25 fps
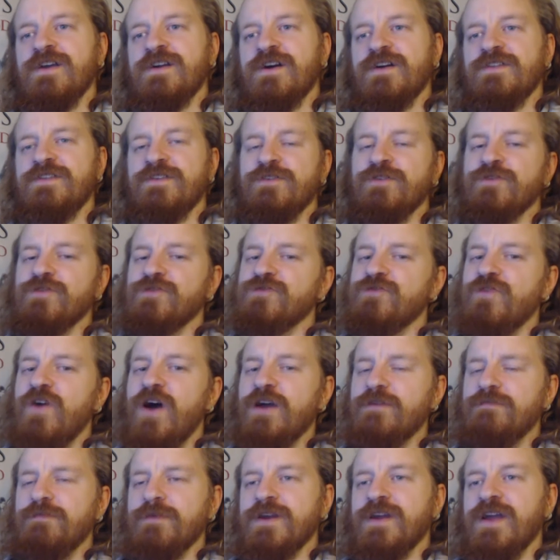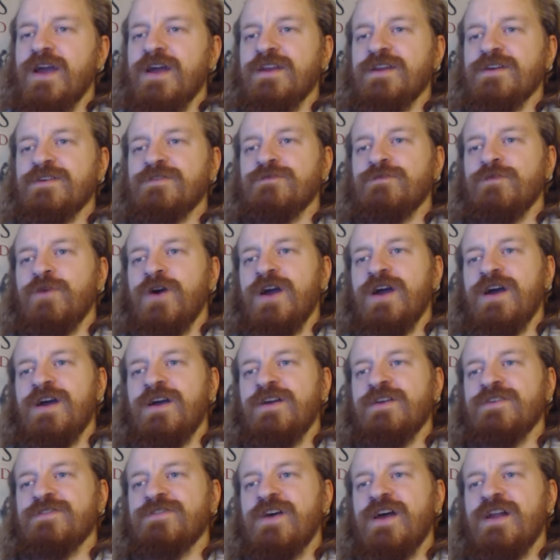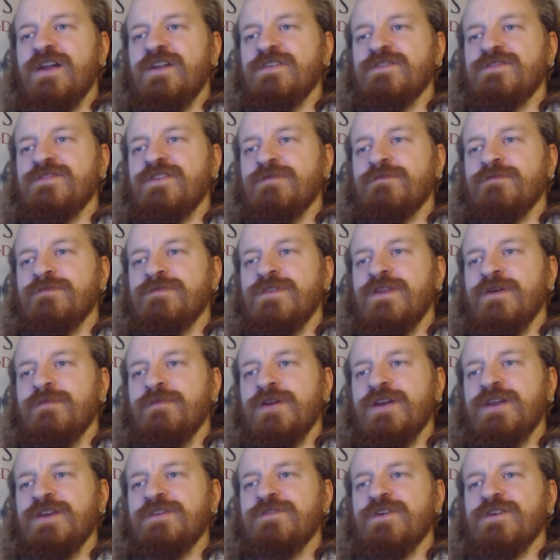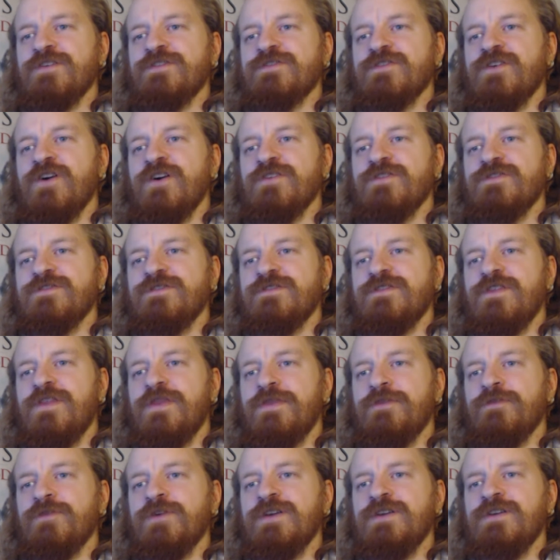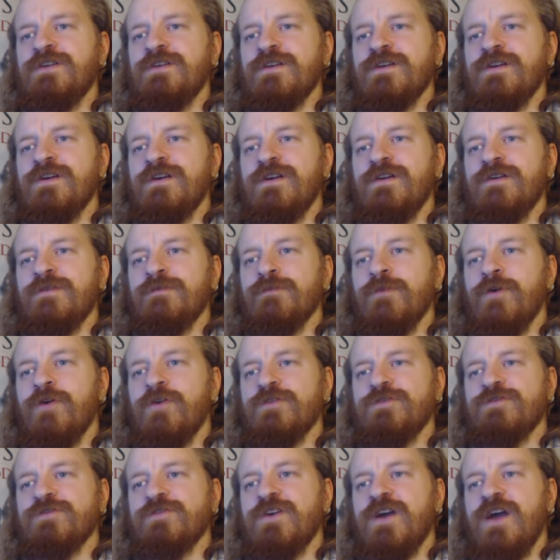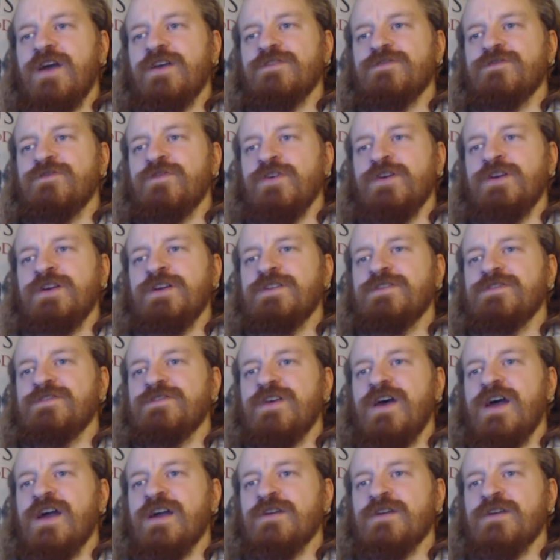They got the new stripe mechanic where Silence the Believers cost 3 more to cast for each